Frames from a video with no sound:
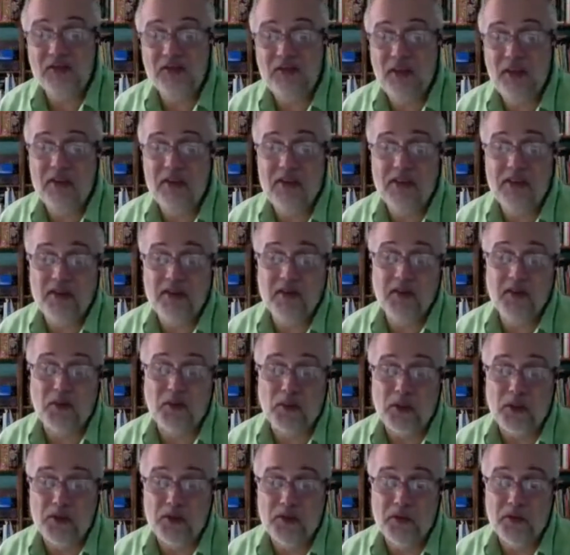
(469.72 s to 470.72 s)
very difficult
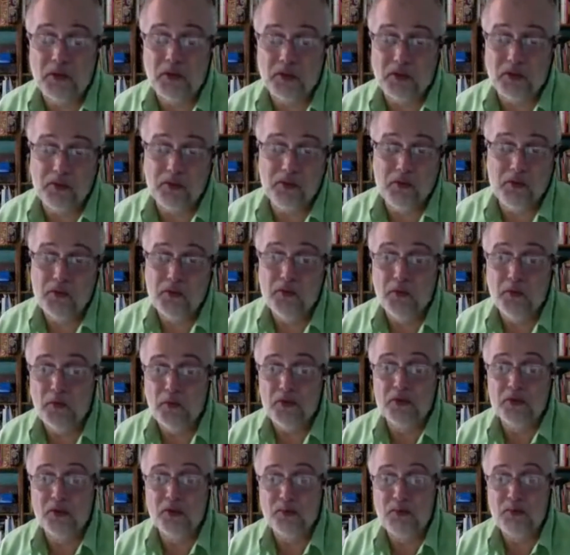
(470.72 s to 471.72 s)
when you've got the full
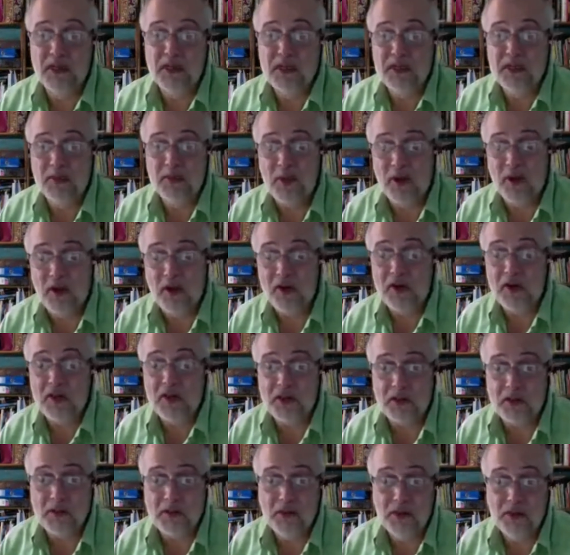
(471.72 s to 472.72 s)
force of the media behind
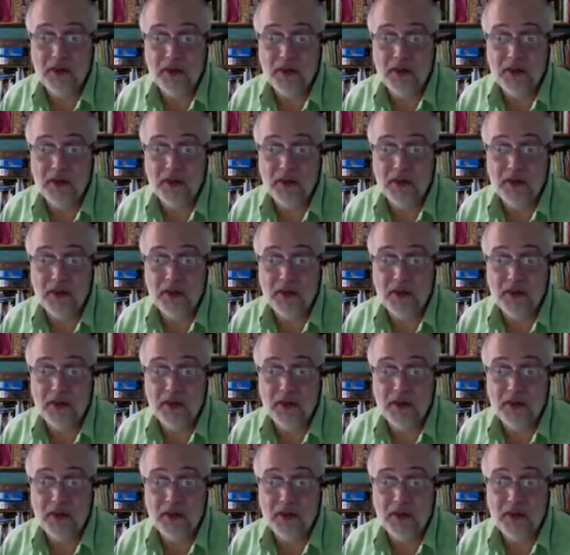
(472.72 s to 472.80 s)
you,